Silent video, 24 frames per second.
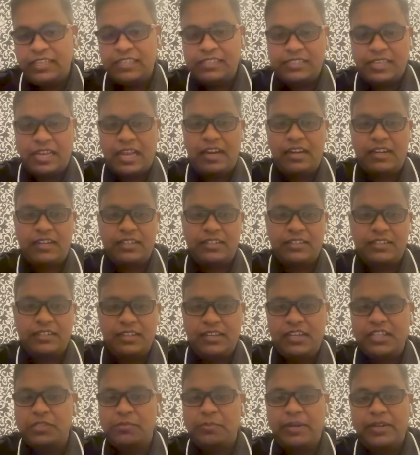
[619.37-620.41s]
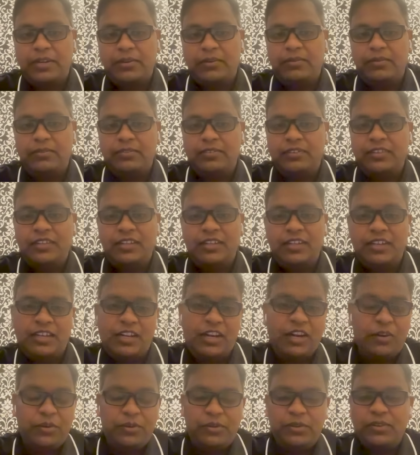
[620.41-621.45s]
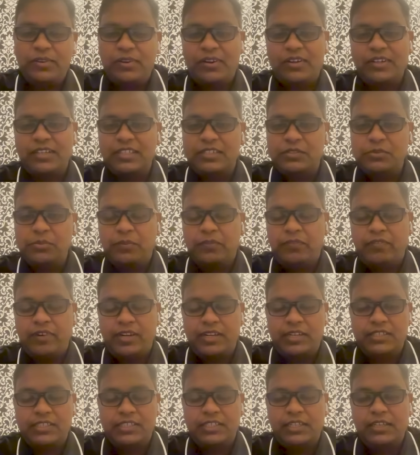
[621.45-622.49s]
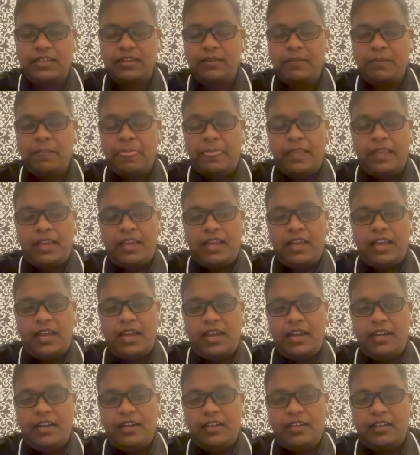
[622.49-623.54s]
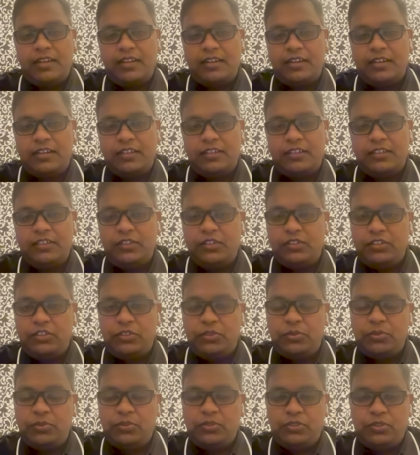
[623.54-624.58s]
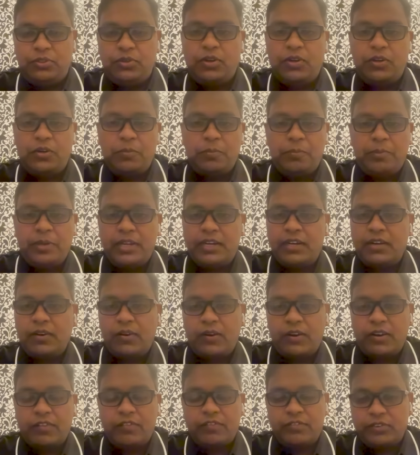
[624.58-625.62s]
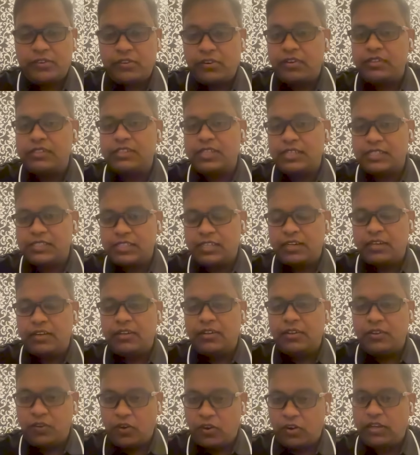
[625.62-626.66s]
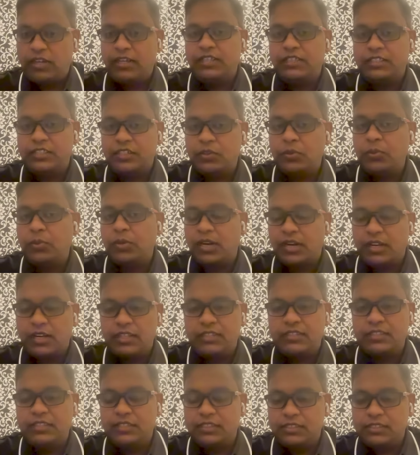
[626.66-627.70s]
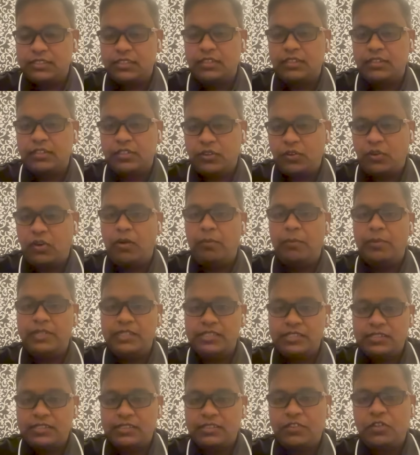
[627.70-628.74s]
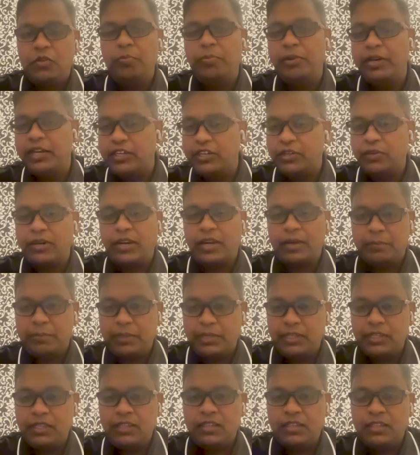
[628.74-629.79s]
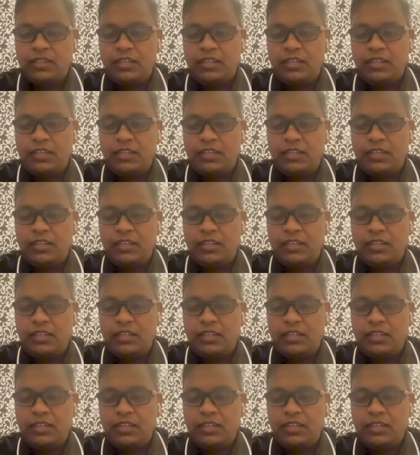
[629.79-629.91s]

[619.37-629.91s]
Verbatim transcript: A salary, irrespective of how your org is functioning. And you got to bear a lot of costs as an organization who conducts these tournaments to build your IP.